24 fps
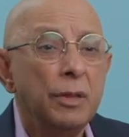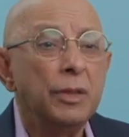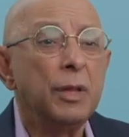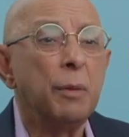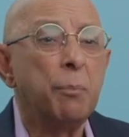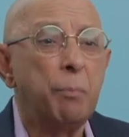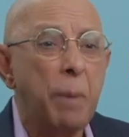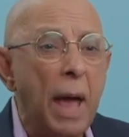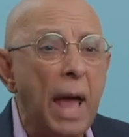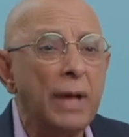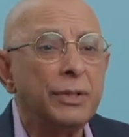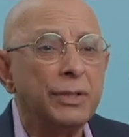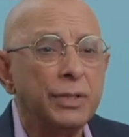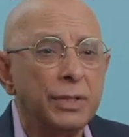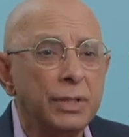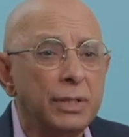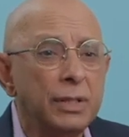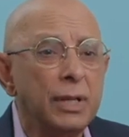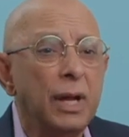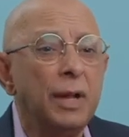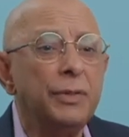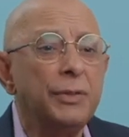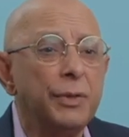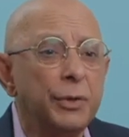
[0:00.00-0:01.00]
The
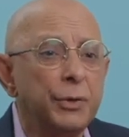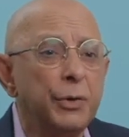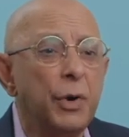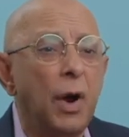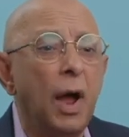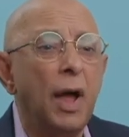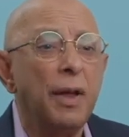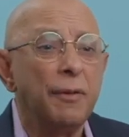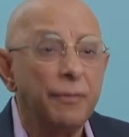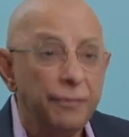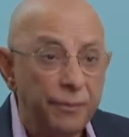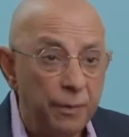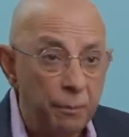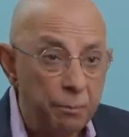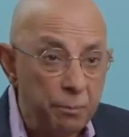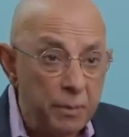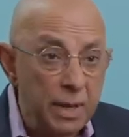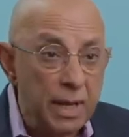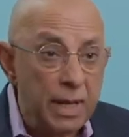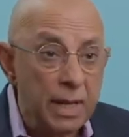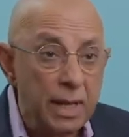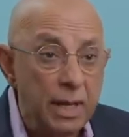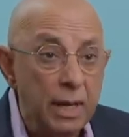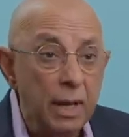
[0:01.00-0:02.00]
passion and the drive for
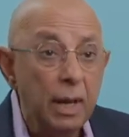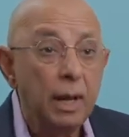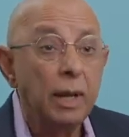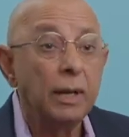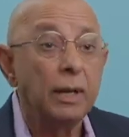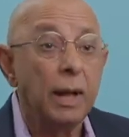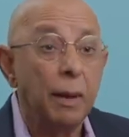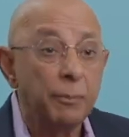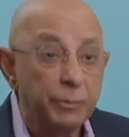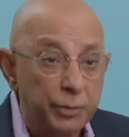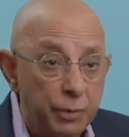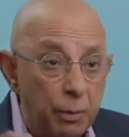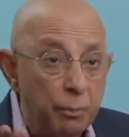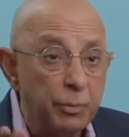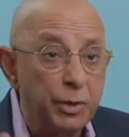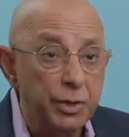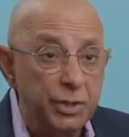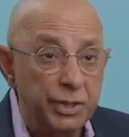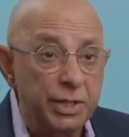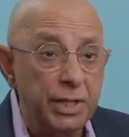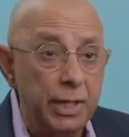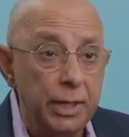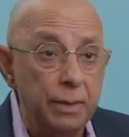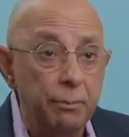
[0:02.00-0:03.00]
me comes from the
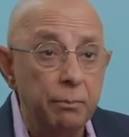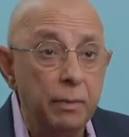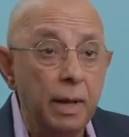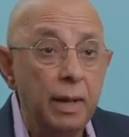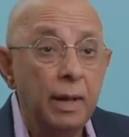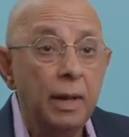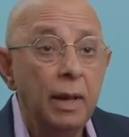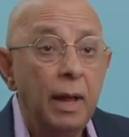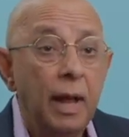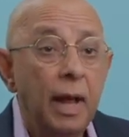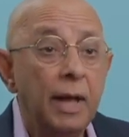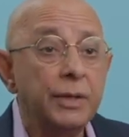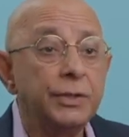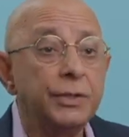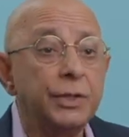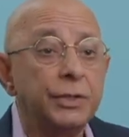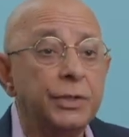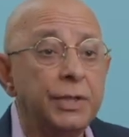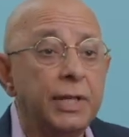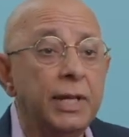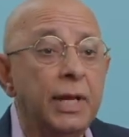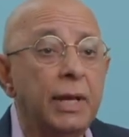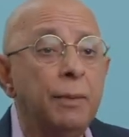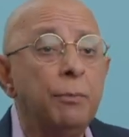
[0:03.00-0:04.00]
team. As a
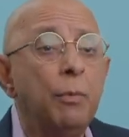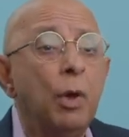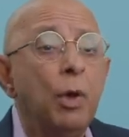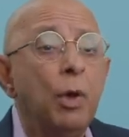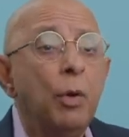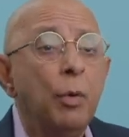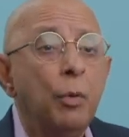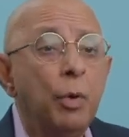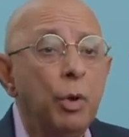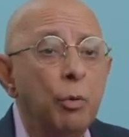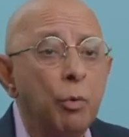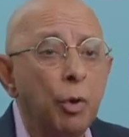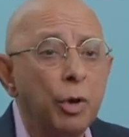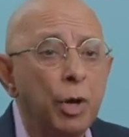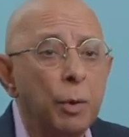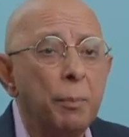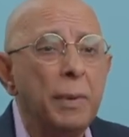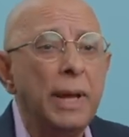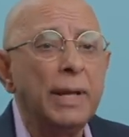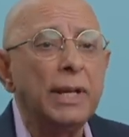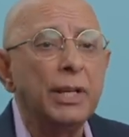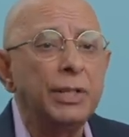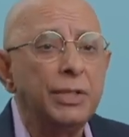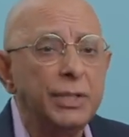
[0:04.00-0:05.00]
team, we want to
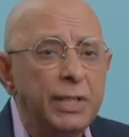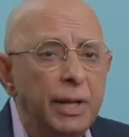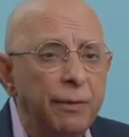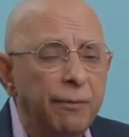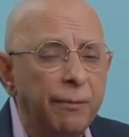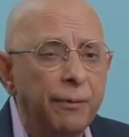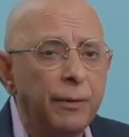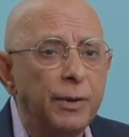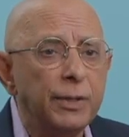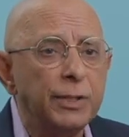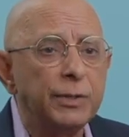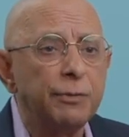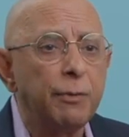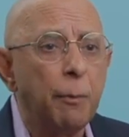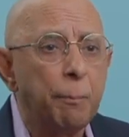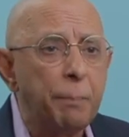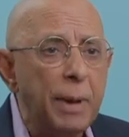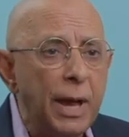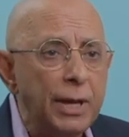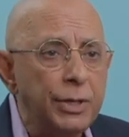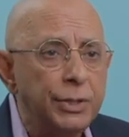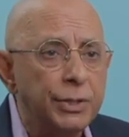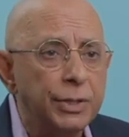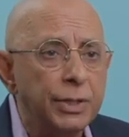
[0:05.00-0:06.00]
make a difference for
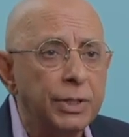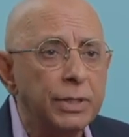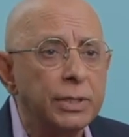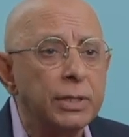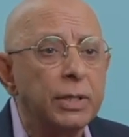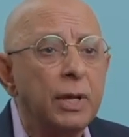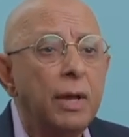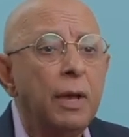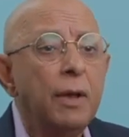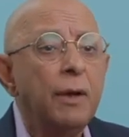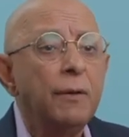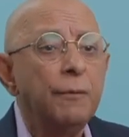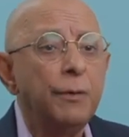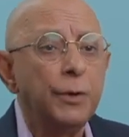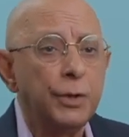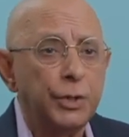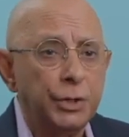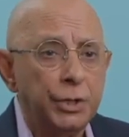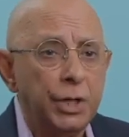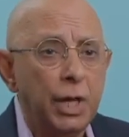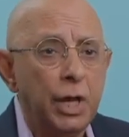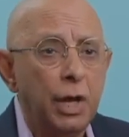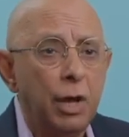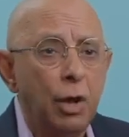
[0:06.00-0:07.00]
patients, for
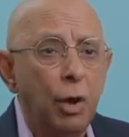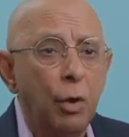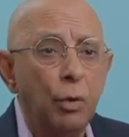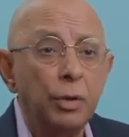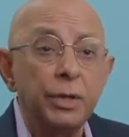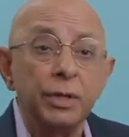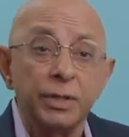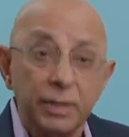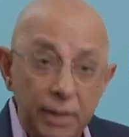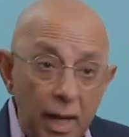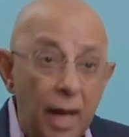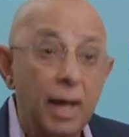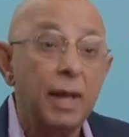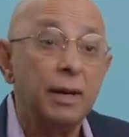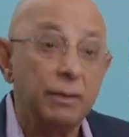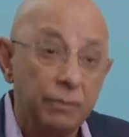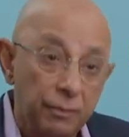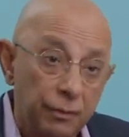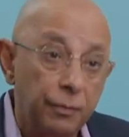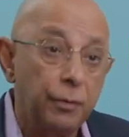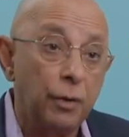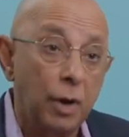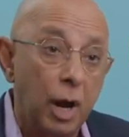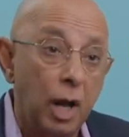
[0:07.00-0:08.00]
shareholders, and
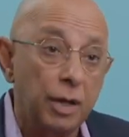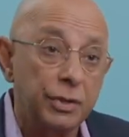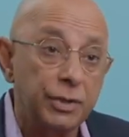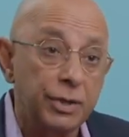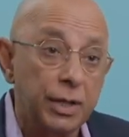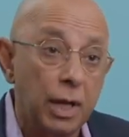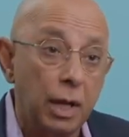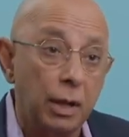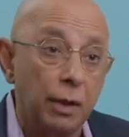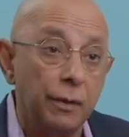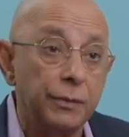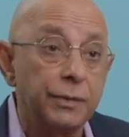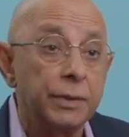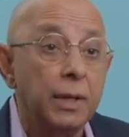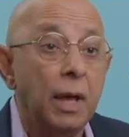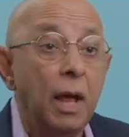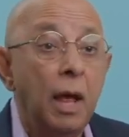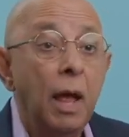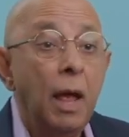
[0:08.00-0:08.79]
for ourselves.